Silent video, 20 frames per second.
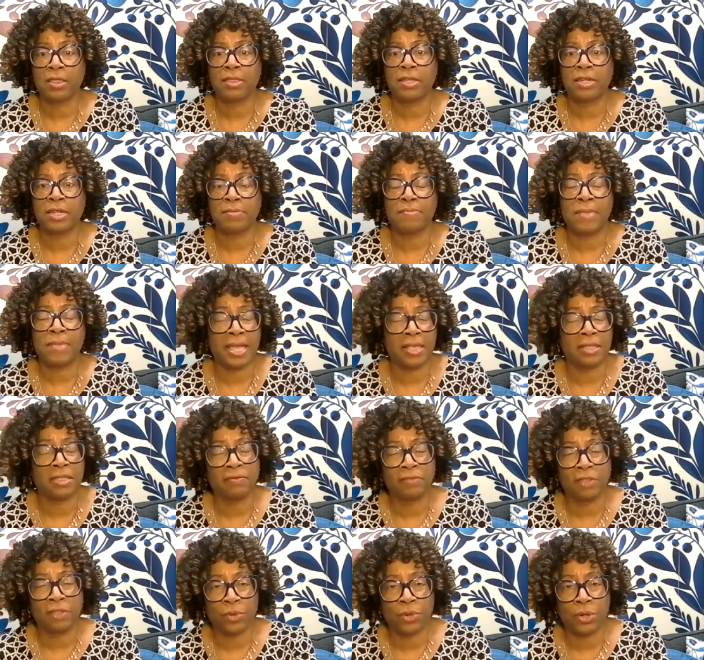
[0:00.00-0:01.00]
the demands
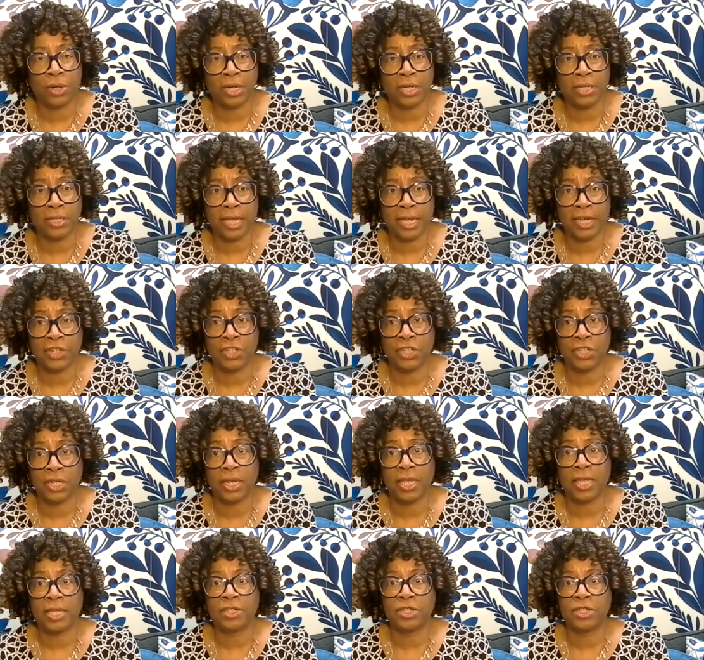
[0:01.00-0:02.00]
of the
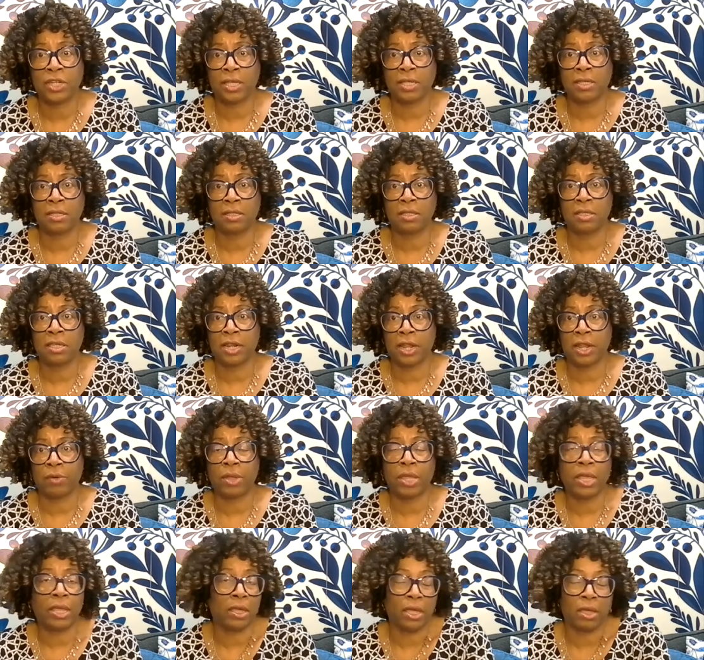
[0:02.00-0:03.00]
organization it just you know
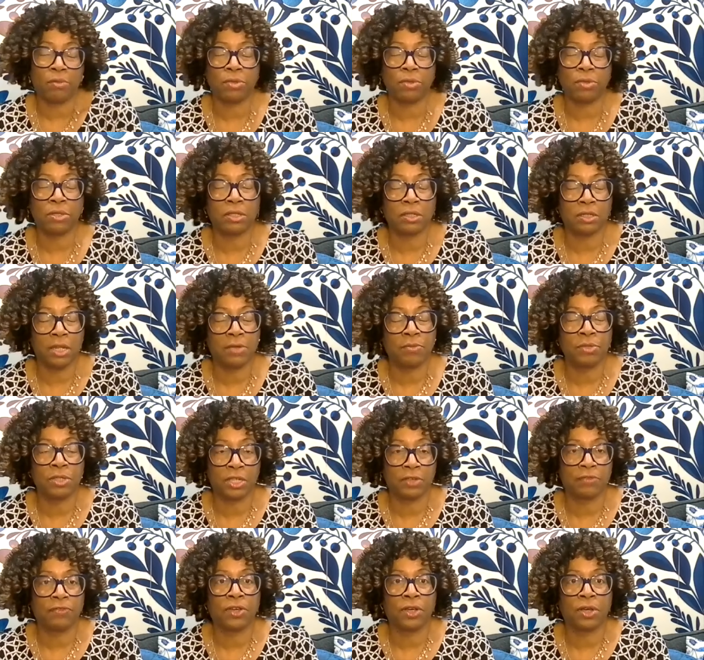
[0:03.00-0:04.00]
it, it was it
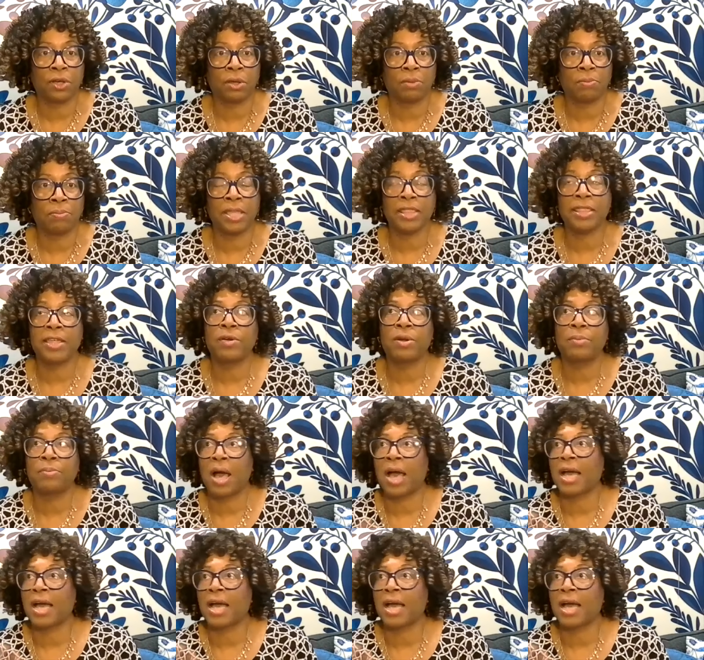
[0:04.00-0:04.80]
was difficult but there were